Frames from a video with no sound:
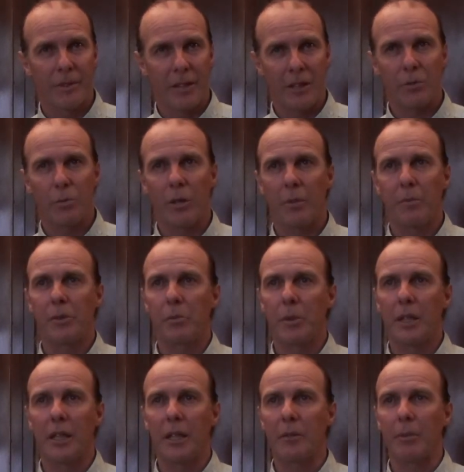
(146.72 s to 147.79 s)
That's what I'm
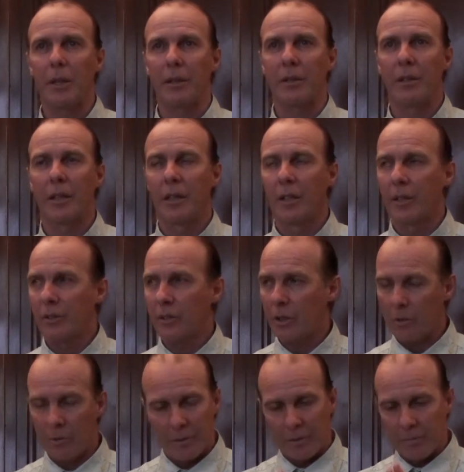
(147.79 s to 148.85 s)
speaking about.
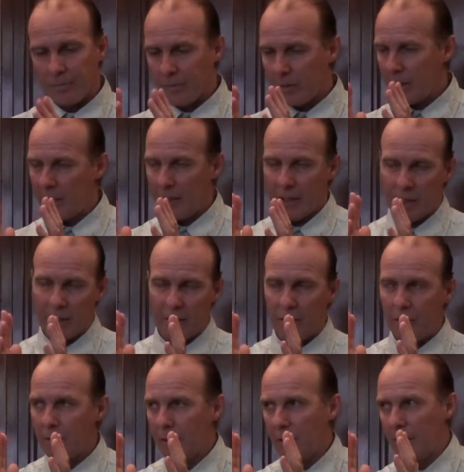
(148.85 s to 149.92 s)
So, in
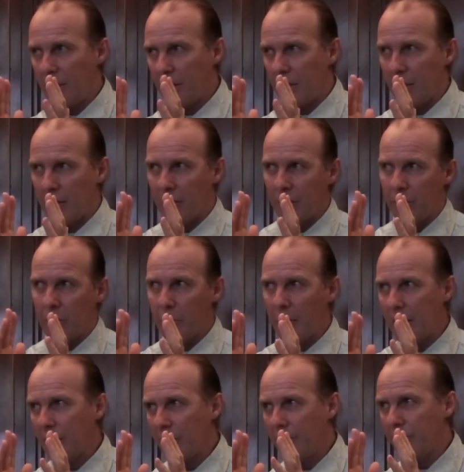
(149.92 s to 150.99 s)
the
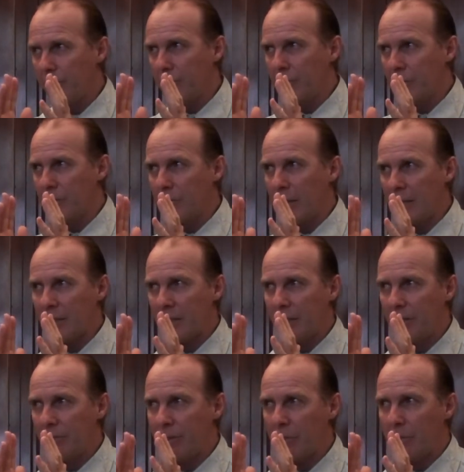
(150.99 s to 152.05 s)
domain of the masculine
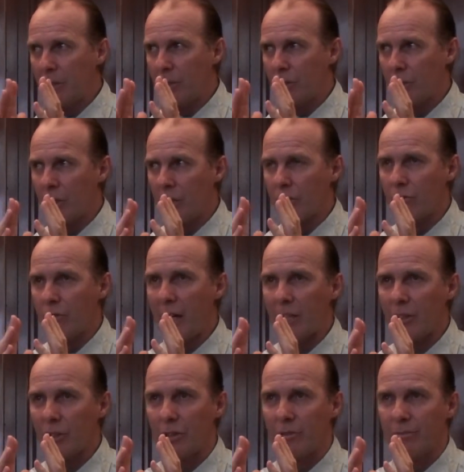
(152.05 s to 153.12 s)
and feminine
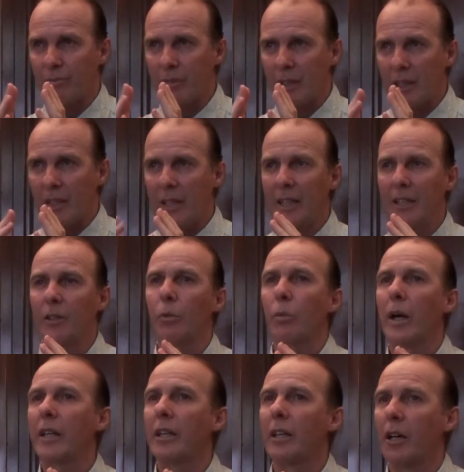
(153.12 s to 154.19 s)
attraction, in the
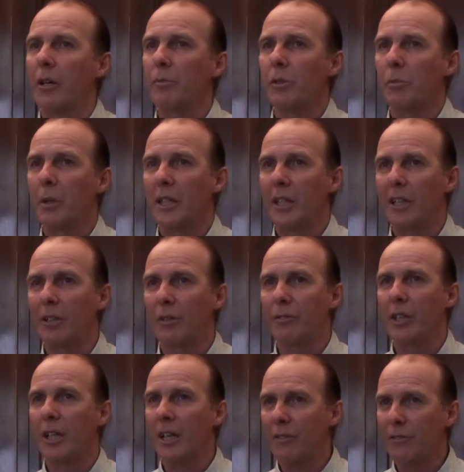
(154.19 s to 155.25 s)
way that I'm speaking of,
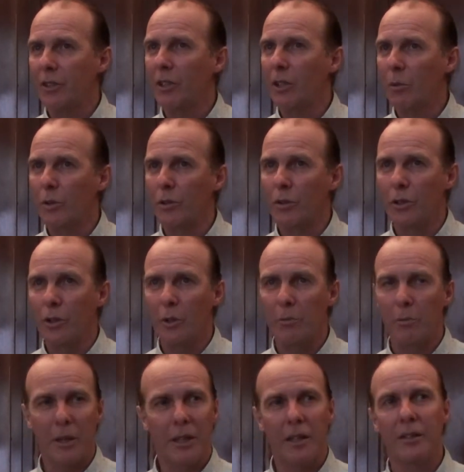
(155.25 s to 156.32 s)
you have to know what you're doing
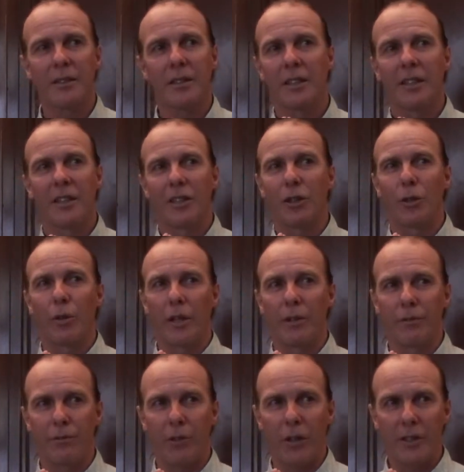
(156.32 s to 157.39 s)
because you're
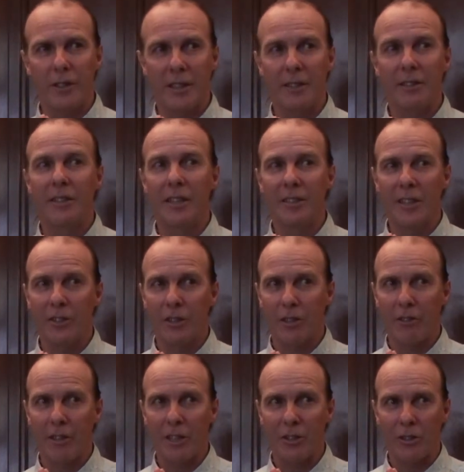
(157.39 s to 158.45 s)
inviting
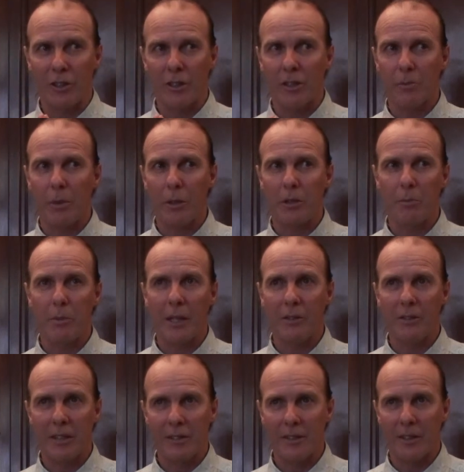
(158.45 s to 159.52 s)
disintegration. I spoke
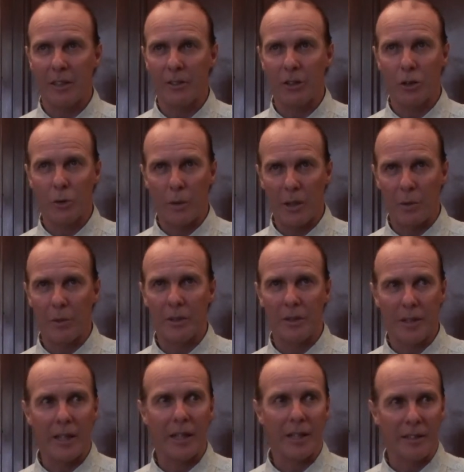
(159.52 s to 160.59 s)
about this on the 21
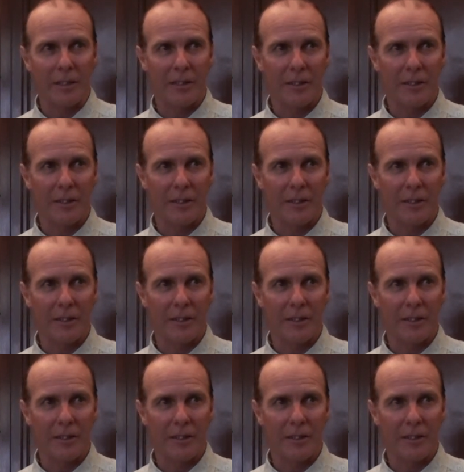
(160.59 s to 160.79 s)
day.